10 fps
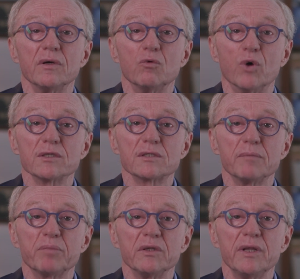once the
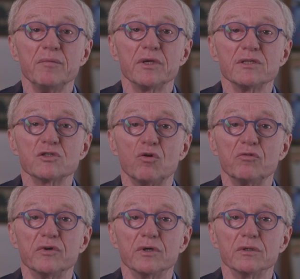pandemic is
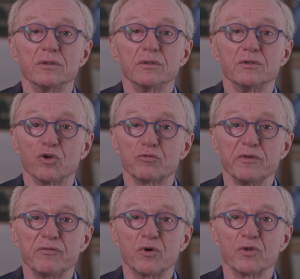over, not
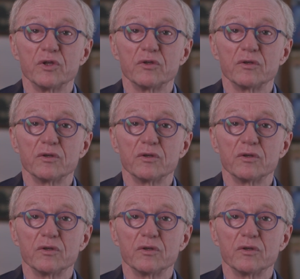before that.